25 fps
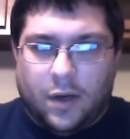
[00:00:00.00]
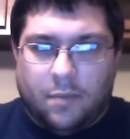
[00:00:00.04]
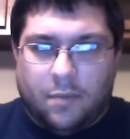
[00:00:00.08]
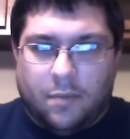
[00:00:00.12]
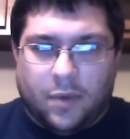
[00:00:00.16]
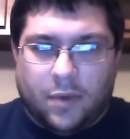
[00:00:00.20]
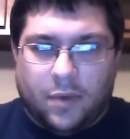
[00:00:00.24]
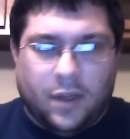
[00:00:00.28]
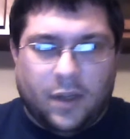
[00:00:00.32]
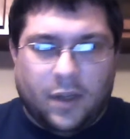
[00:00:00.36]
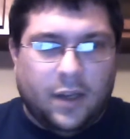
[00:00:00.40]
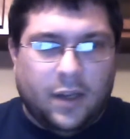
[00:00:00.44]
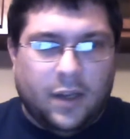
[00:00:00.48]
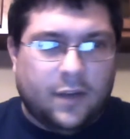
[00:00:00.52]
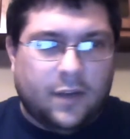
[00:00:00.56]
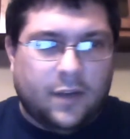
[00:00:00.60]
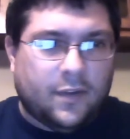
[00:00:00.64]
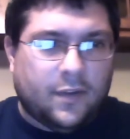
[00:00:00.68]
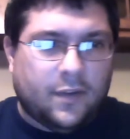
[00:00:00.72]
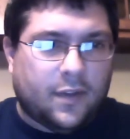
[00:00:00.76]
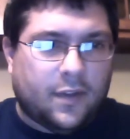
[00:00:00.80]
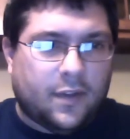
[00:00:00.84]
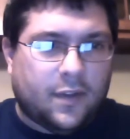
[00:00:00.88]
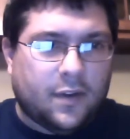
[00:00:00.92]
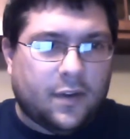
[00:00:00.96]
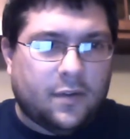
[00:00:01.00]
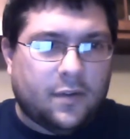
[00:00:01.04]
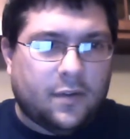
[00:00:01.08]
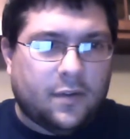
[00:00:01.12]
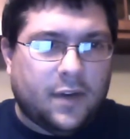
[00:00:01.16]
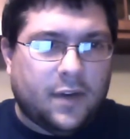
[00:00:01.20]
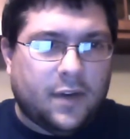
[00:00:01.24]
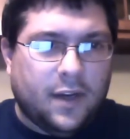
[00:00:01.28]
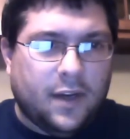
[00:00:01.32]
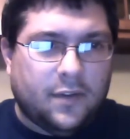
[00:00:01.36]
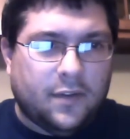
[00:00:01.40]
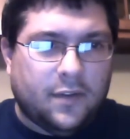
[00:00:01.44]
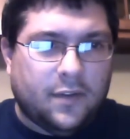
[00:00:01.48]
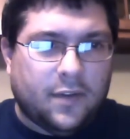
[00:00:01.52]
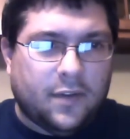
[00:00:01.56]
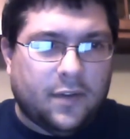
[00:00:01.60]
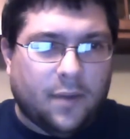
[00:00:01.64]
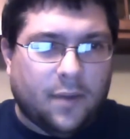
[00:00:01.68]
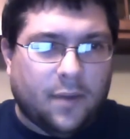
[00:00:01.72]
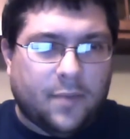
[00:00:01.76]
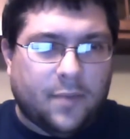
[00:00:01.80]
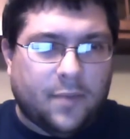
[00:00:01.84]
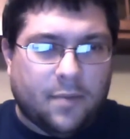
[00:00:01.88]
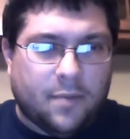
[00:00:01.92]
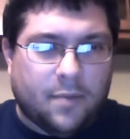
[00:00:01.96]
I believe it's a 13
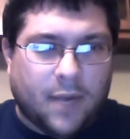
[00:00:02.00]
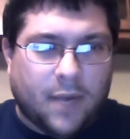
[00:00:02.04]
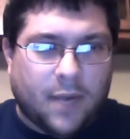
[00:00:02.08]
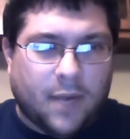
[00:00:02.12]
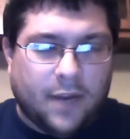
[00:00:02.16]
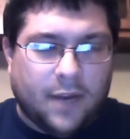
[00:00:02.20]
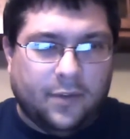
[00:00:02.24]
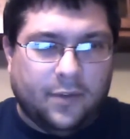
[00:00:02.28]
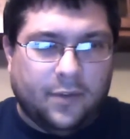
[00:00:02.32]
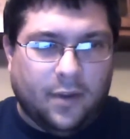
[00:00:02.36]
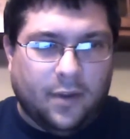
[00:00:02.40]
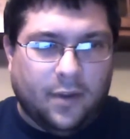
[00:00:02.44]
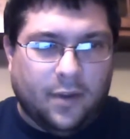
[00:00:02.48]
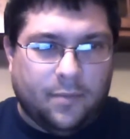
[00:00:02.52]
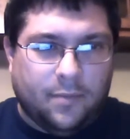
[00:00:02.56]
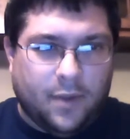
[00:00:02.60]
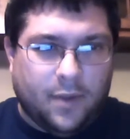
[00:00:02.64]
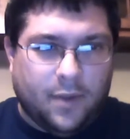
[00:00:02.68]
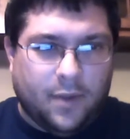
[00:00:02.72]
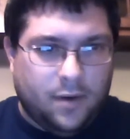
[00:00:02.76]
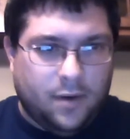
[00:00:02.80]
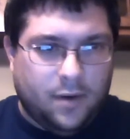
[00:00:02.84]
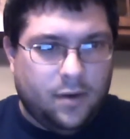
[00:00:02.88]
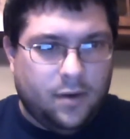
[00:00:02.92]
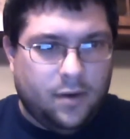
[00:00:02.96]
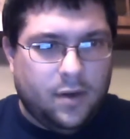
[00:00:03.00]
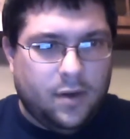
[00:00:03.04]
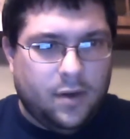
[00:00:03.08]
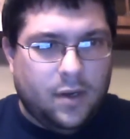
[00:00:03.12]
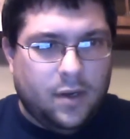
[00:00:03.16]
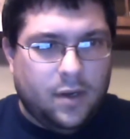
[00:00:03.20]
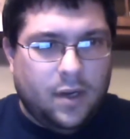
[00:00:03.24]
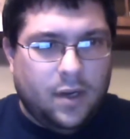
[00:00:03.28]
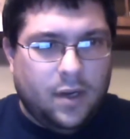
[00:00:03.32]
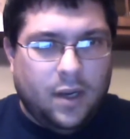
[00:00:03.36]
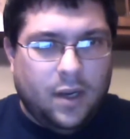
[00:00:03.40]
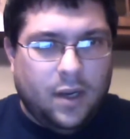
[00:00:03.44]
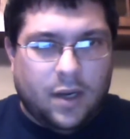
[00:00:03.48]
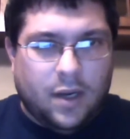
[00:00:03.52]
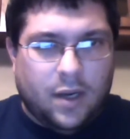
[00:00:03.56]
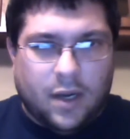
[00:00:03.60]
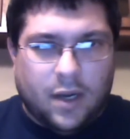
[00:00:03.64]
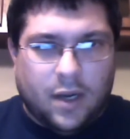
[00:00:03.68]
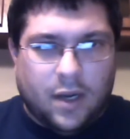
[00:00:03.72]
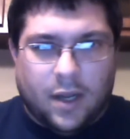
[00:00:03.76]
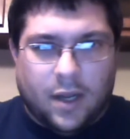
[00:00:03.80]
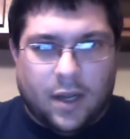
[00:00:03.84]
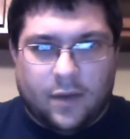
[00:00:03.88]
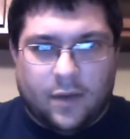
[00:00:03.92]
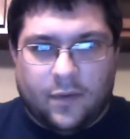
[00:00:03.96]
something by something in
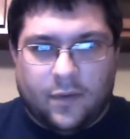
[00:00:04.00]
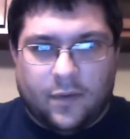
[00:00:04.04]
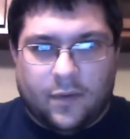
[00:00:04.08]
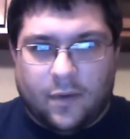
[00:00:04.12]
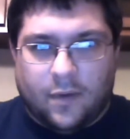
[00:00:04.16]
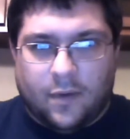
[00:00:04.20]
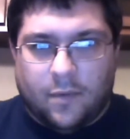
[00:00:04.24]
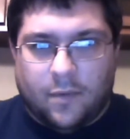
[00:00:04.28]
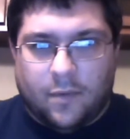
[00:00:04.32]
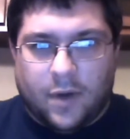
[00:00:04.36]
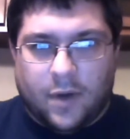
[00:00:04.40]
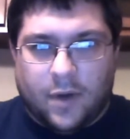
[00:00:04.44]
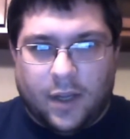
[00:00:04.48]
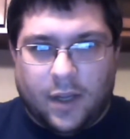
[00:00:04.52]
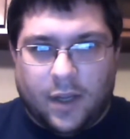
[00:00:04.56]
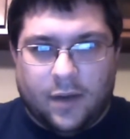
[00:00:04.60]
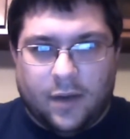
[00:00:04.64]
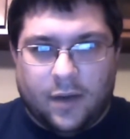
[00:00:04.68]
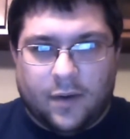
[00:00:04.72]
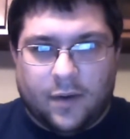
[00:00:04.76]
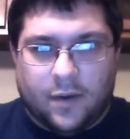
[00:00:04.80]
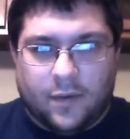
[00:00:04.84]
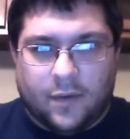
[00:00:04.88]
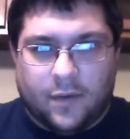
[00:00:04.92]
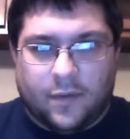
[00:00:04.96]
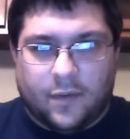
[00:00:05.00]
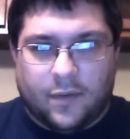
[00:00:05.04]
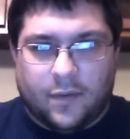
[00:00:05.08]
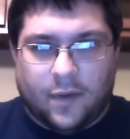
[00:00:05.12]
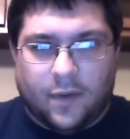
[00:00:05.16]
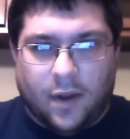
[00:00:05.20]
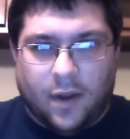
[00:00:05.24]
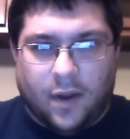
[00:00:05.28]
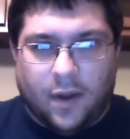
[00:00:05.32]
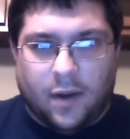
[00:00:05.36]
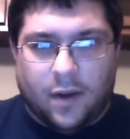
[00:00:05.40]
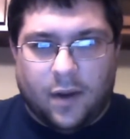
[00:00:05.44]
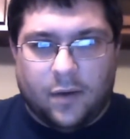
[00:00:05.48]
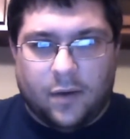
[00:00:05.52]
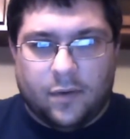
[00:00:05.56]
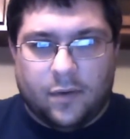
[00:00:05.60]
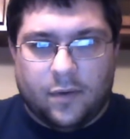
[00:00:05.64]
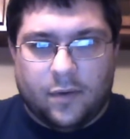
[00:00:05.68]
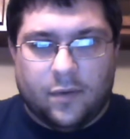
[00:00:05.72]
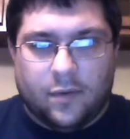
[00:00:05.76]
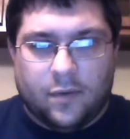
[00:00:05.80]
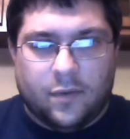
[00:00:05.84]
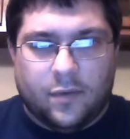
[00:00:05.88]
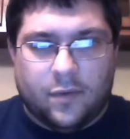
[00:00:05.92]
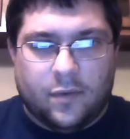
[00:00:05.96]
that, so I want to get this
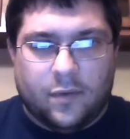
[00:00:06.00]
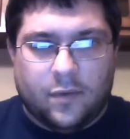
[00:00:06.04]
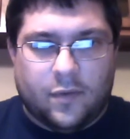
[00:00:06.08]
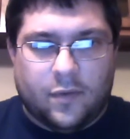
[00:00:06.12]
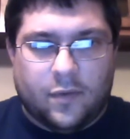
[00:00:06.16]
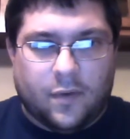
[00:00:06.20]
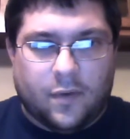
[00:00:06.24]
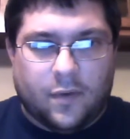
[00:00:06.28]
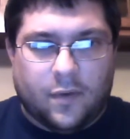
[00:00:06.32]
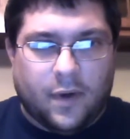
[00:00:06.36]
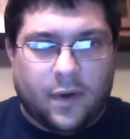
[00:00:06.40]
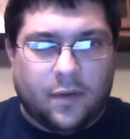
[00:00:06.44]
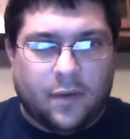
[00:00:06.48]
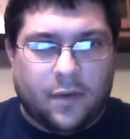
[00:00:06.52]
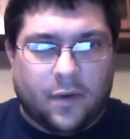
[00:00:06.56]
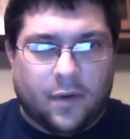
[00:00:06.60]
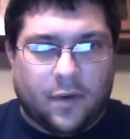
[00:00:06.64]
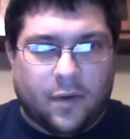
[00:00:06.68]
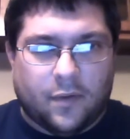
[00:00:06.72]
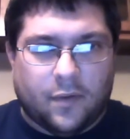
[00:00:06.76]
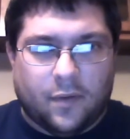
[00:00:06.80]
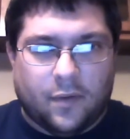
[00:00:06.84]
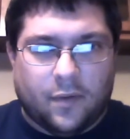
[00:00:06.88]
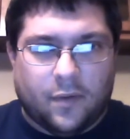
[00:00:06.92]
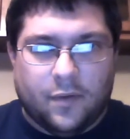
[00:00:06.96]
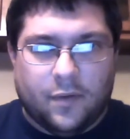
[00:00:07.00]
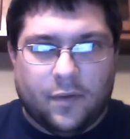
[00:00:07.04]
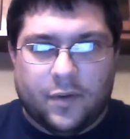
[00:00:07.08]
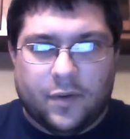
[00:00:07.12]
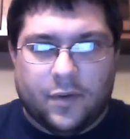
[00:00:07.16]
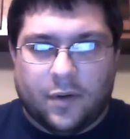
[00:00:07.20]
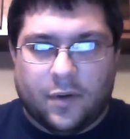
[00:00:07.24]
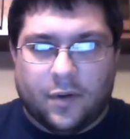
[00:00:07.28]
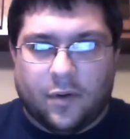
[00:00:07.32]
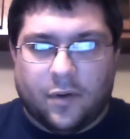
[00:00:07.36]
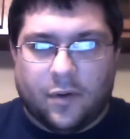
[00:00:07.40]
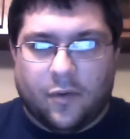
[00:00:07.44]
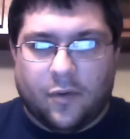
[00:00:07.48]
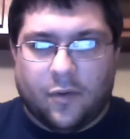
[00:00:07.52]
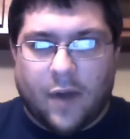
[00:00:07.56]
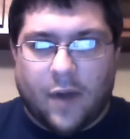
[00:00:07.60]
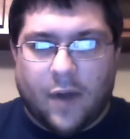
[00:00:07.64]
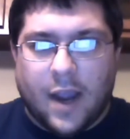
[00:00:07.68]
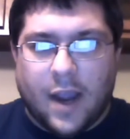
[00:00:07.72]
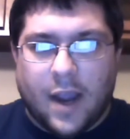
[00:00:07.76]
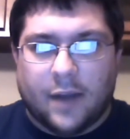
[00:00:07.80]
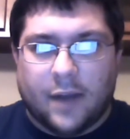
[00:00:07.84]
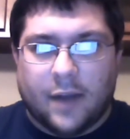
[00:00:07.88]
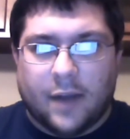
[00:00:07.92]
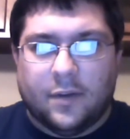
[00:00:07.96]
screen resolution
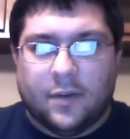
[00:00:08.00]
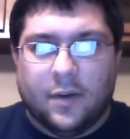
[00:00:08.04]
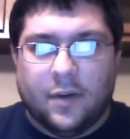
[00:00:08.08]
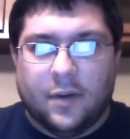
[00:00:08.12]
correct.